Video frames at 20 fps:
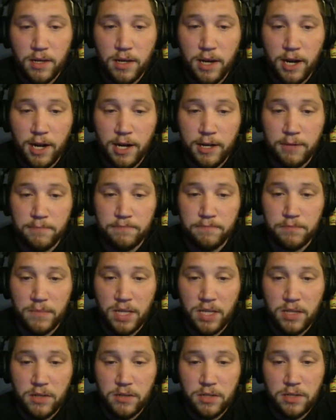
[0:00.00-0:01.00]
And
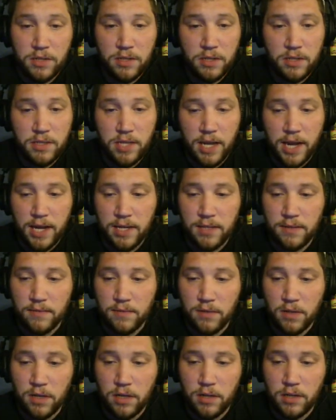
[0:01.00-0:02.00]
they're just going to stay
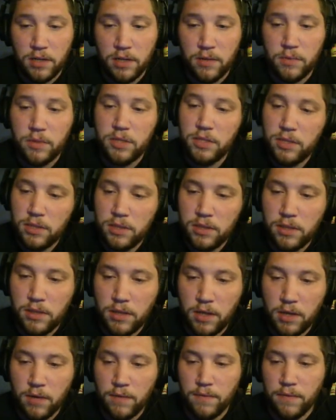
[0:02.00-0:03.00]
active longer, which,
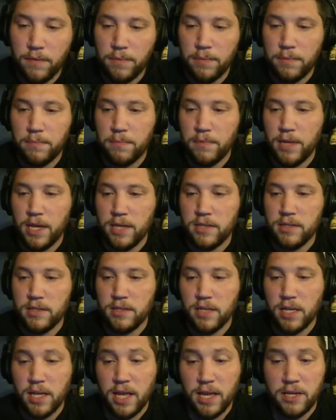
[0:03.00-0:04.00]
for cases
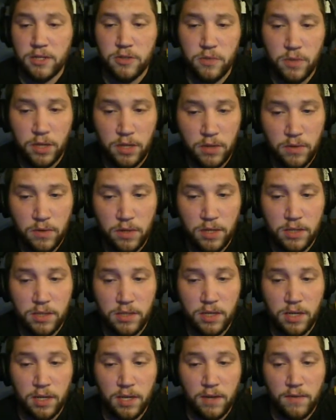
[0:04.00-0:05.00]
like X-23 is
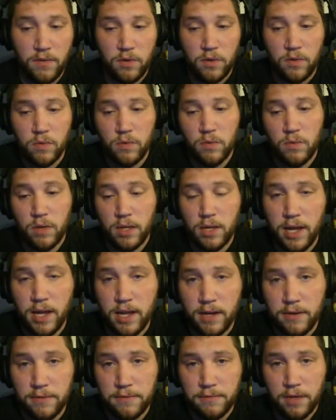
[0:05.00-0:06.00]
going to give you a
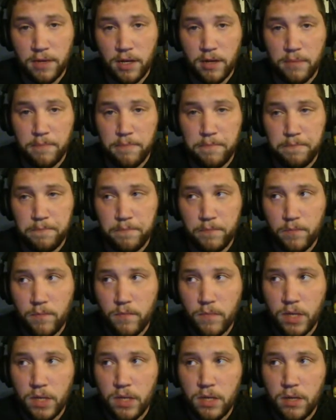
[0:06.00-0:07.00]
lot of
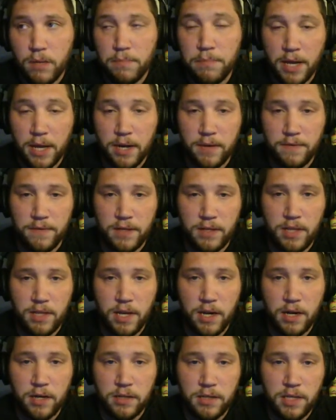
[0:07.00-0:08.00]
benefit
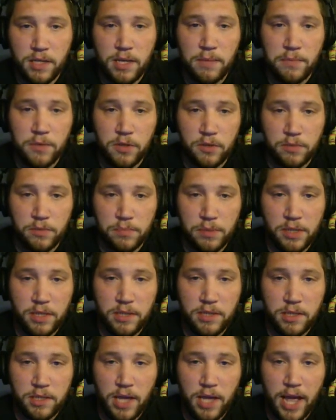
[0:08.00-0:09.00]
there to keep those
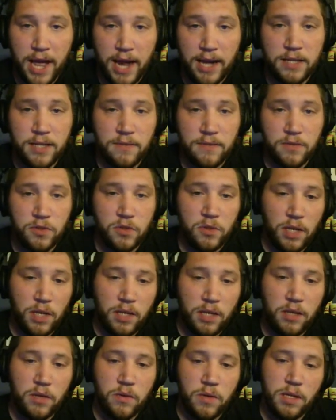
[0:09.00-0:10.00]
bleeds active so
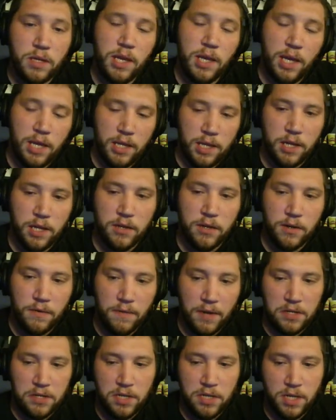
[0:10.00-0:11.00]
that you can gain the other
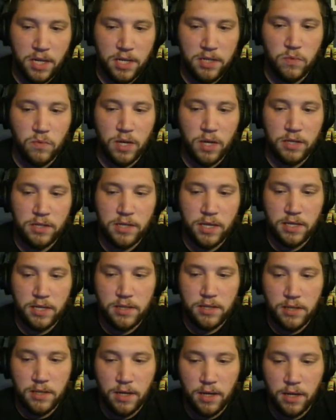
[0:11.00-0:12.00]
effects she gets while she
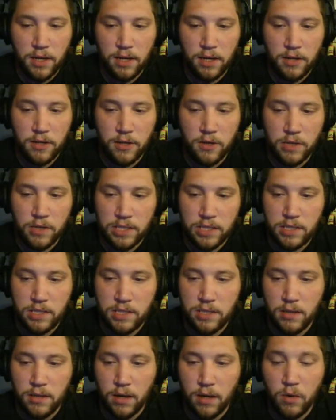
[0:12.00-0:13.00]
has,
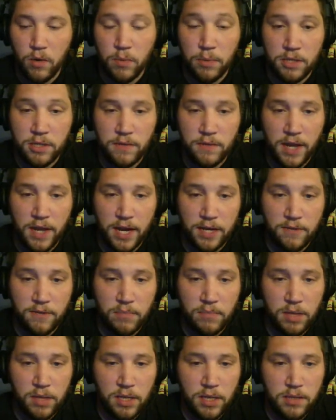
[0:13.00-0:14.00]
a whole bunch of
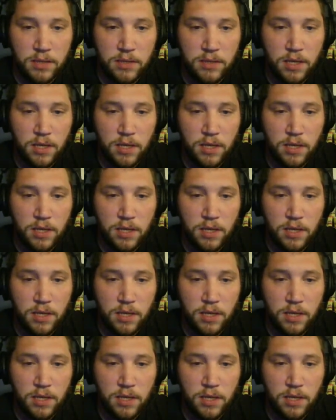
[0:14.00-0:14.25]
active bleeds.